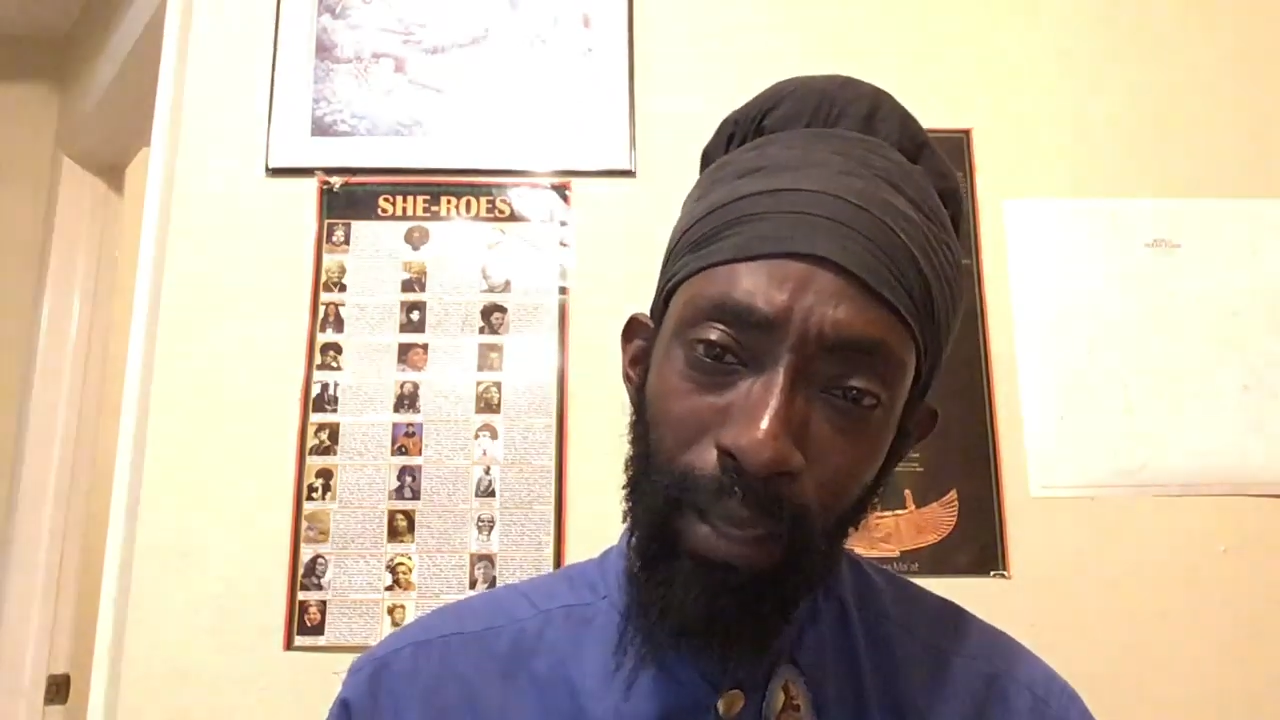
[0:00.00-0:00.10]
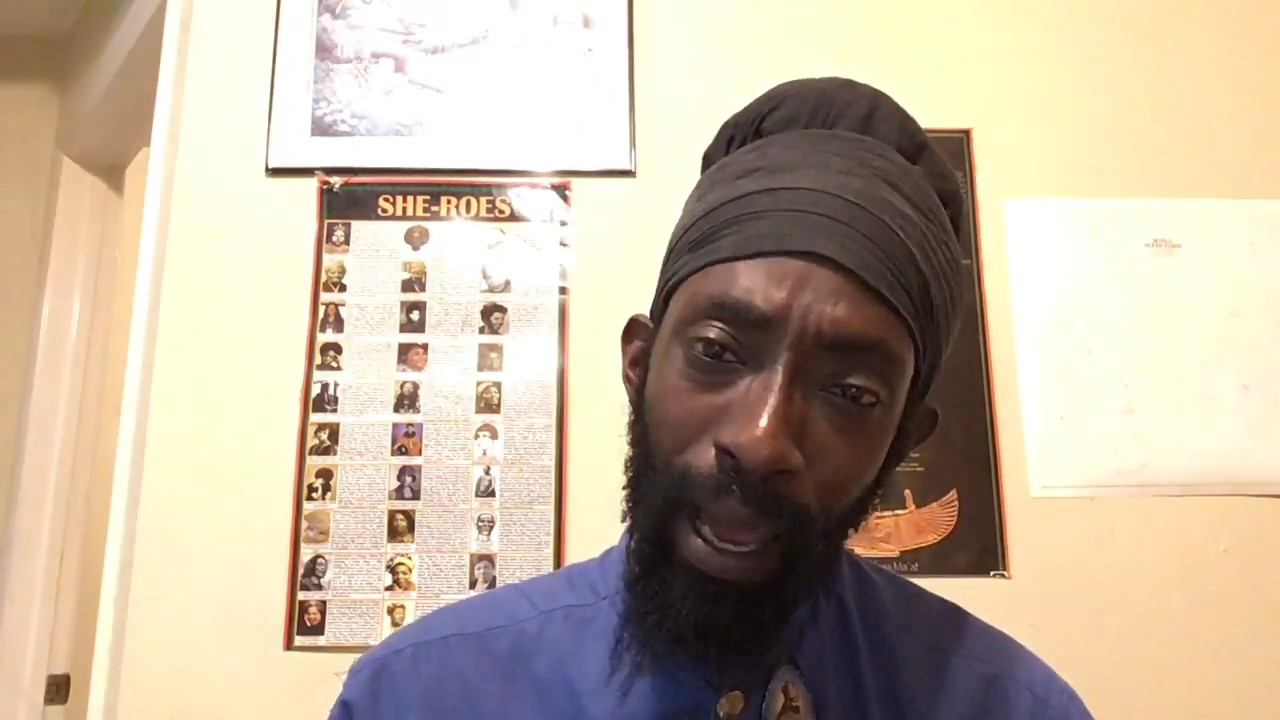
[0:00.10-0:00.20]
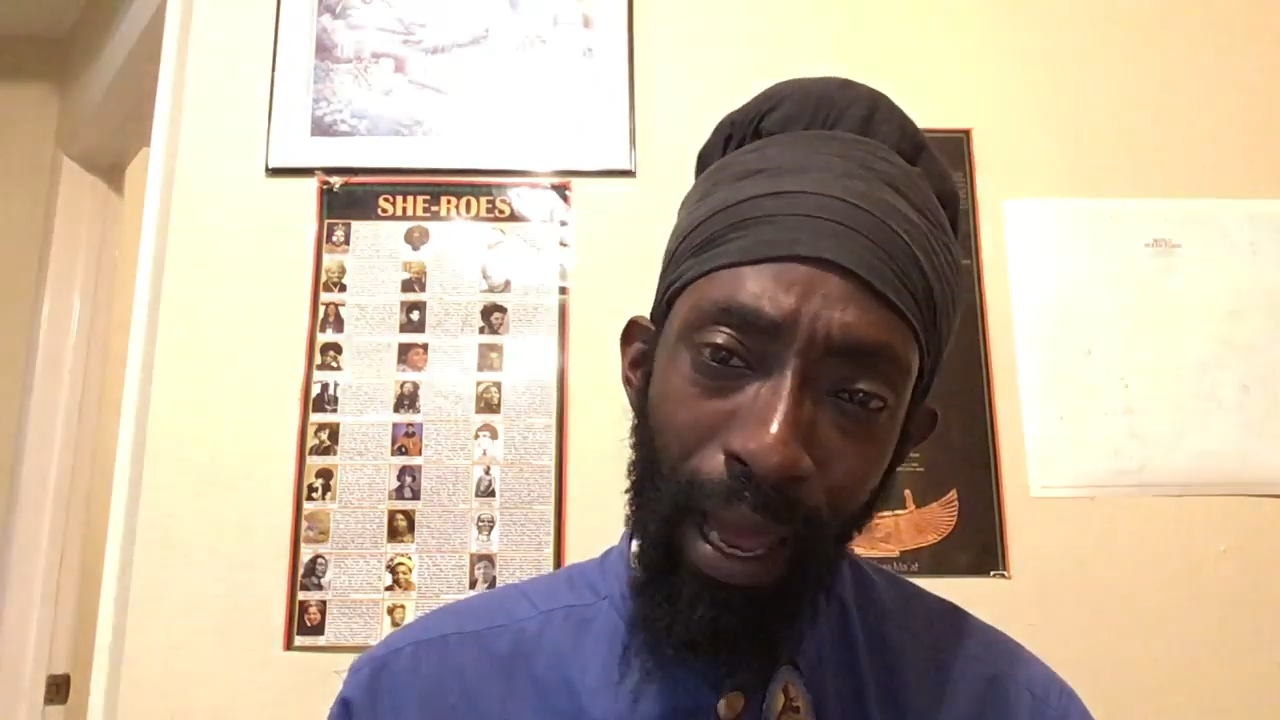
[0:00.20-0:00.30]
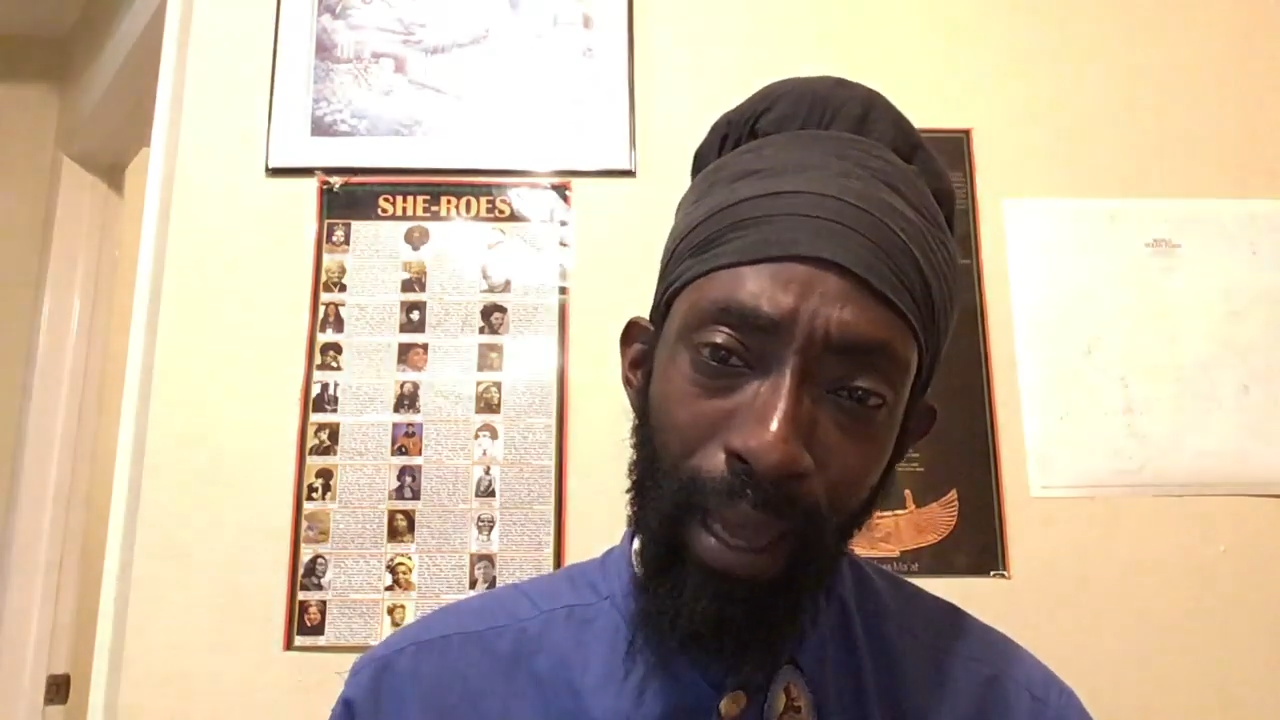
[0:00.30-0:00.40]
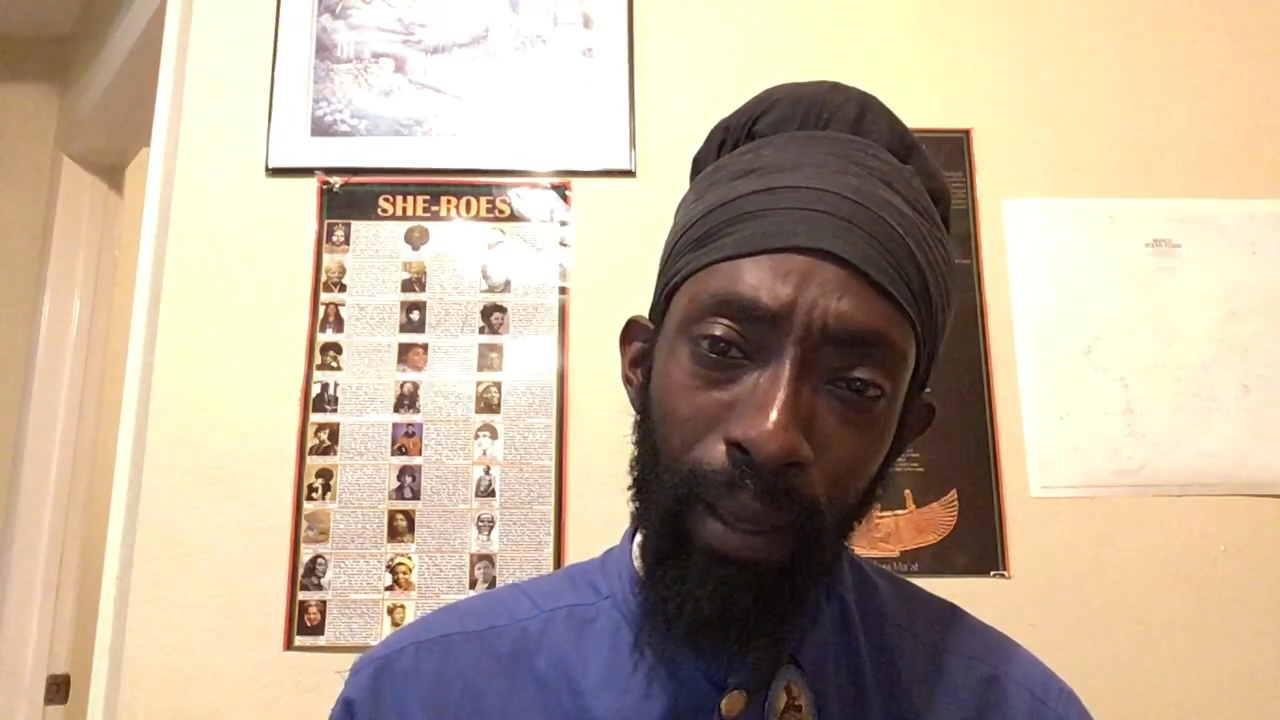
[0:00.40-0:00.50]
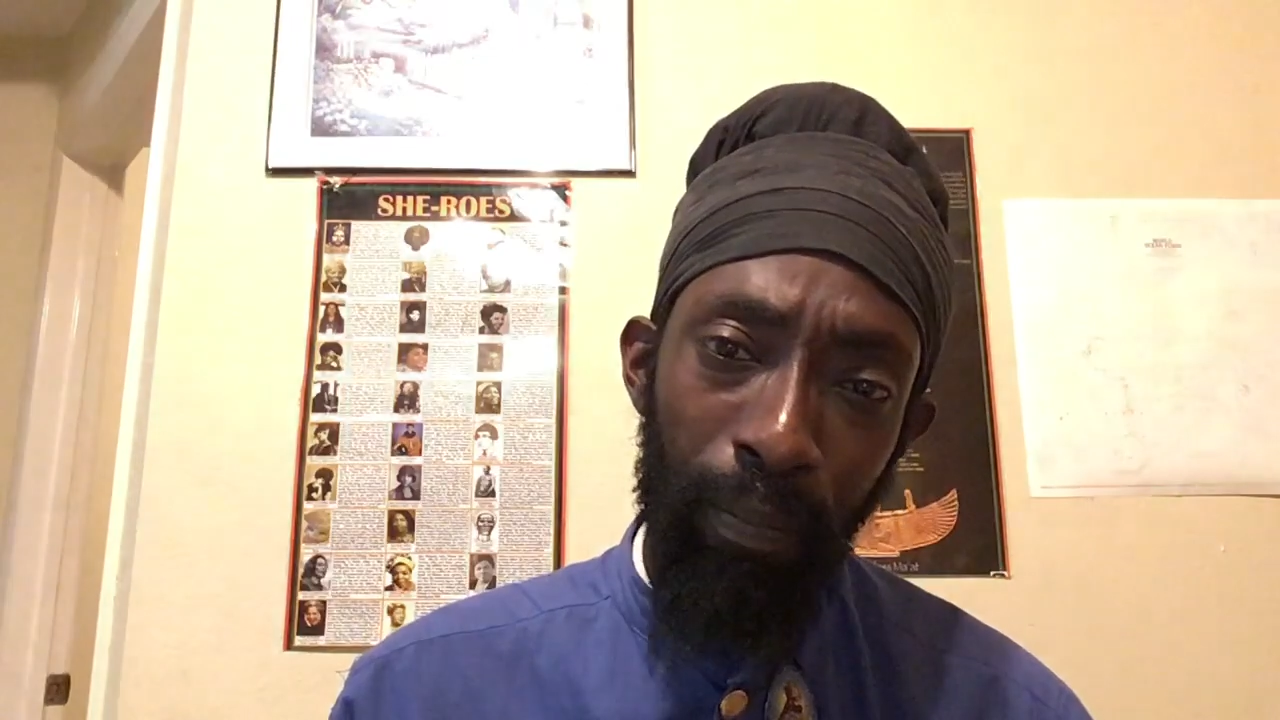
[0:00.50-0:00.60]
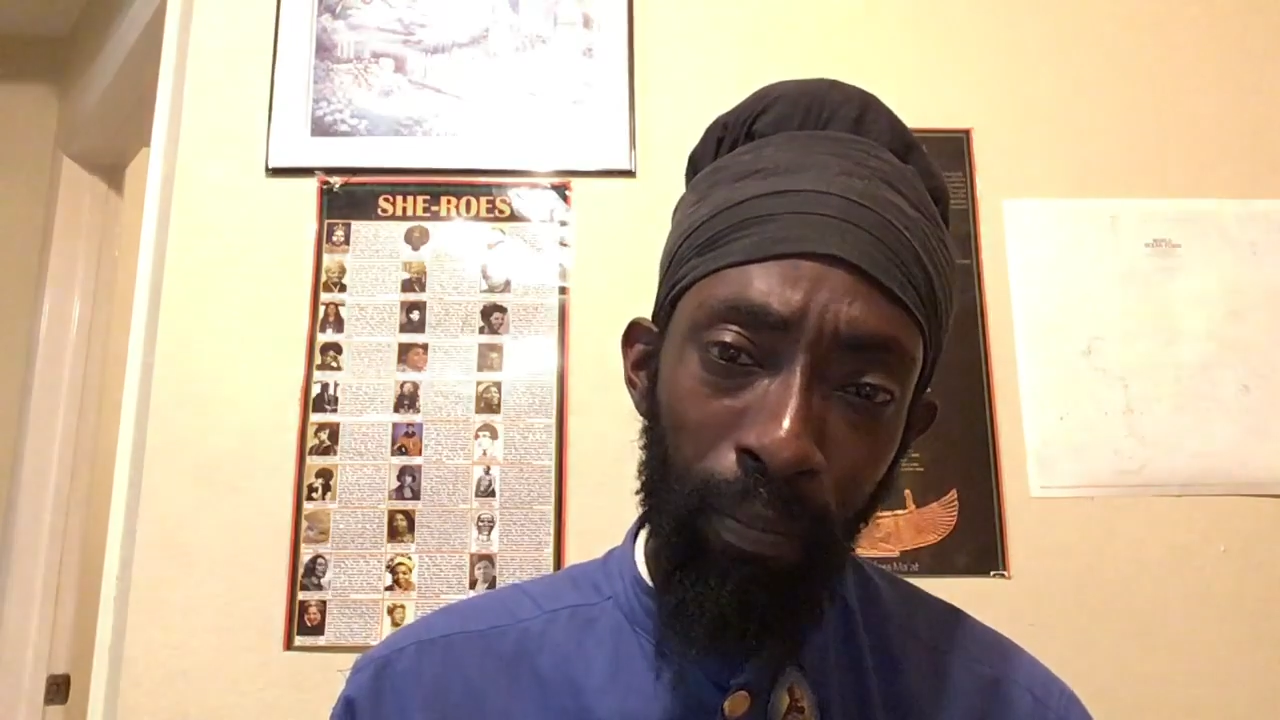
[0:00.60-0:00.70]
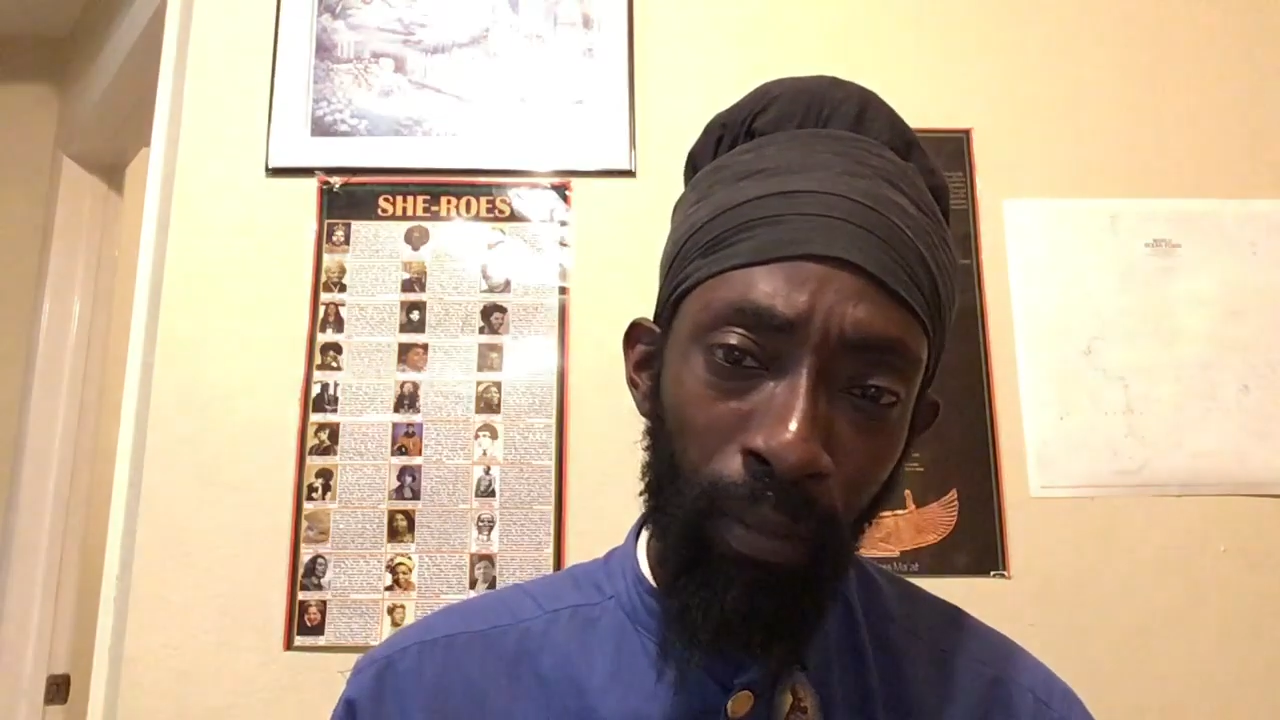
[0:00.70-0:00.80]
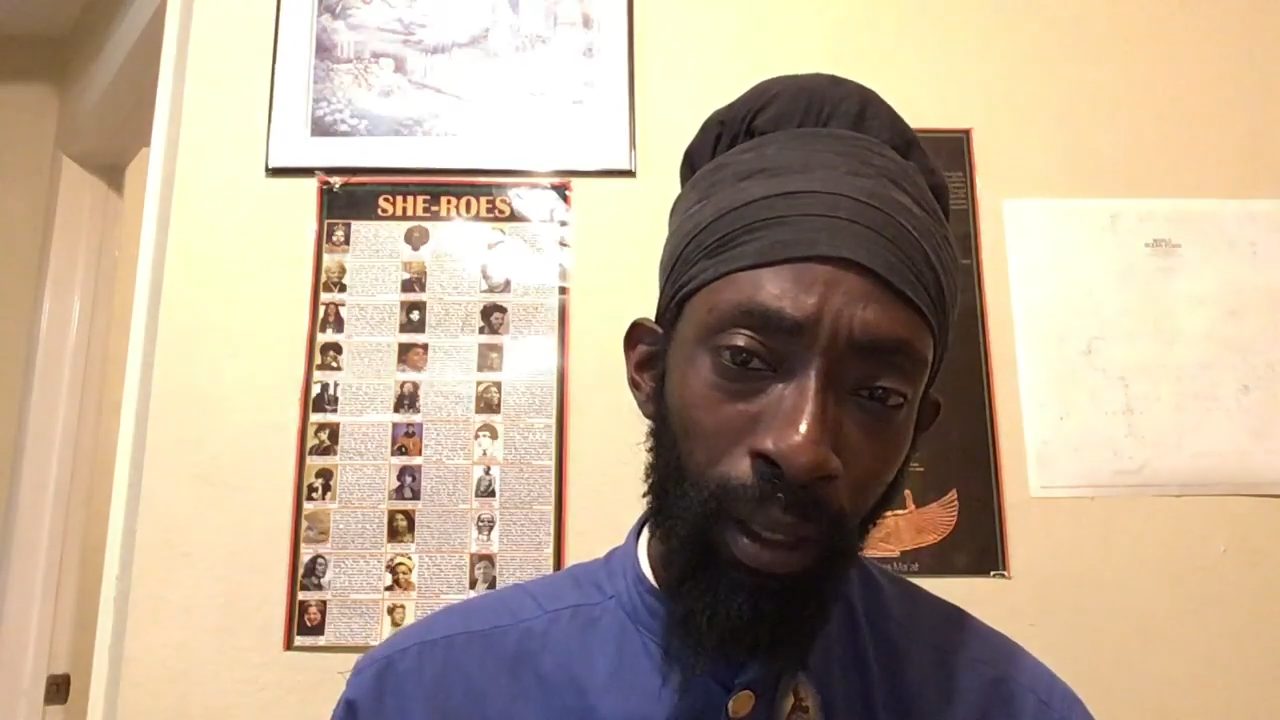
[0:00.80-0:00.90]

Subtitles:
time